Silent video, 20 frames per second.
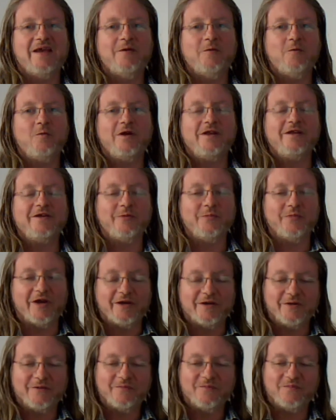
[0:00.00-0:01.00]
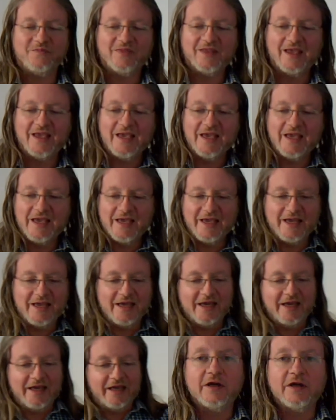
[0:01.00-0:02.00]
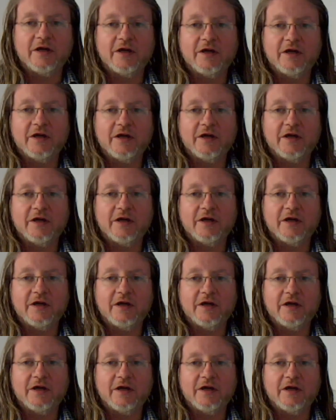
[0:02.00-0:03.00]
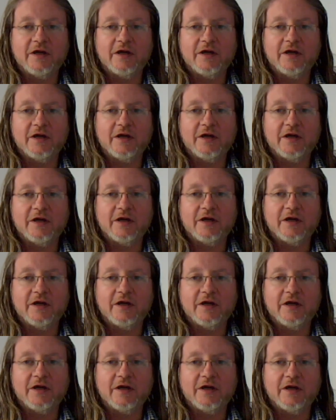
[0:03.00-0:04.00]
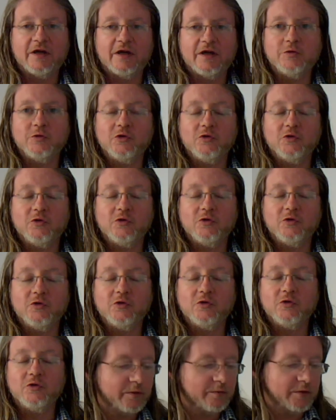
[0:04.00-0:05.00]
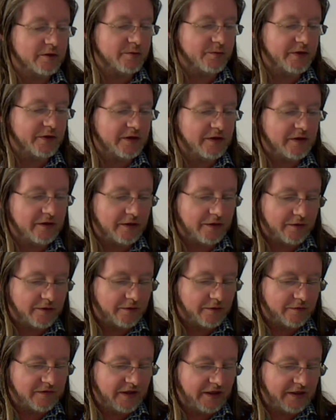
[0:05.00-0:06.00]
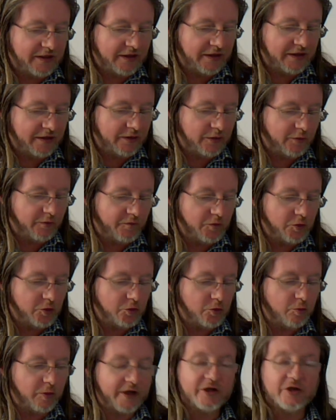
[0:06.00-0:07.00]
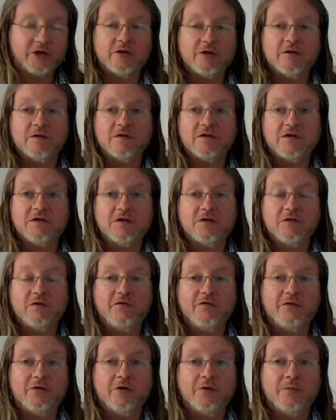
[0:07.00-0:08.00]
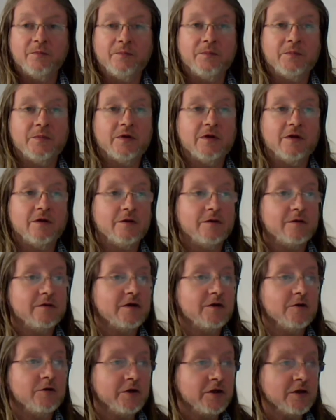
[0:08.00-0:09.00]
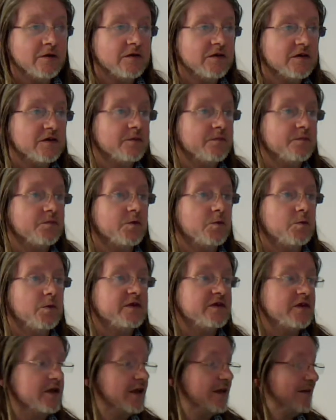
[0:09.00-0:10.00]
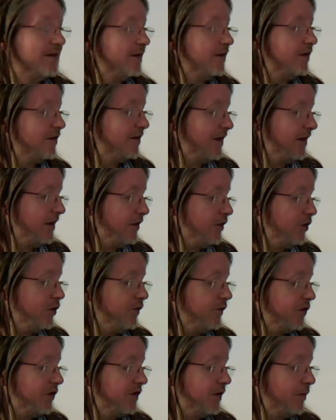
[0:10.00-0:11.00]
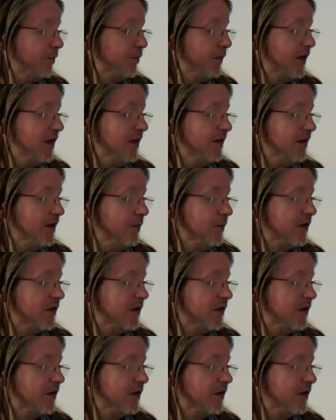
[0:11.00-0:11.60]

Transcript: Welcome back. So, on this AVIAtest webinar, as usual, we will be taking a few questions from the audience. Once again, thank you for submitting them.